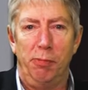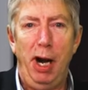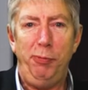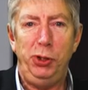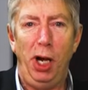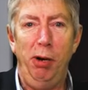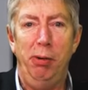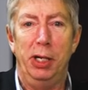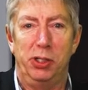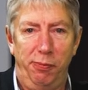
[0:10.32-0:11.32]
ref show.
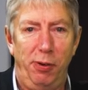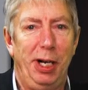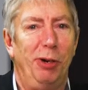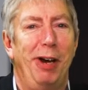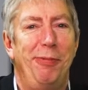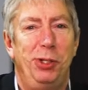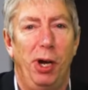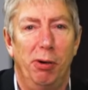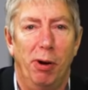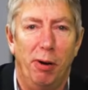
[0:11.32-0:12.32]
It's the final ref
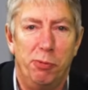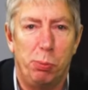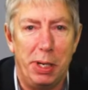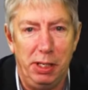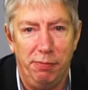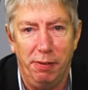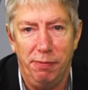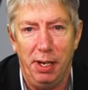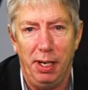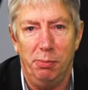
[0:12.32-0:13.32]
show of
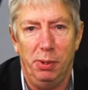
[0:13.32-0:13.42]
2015.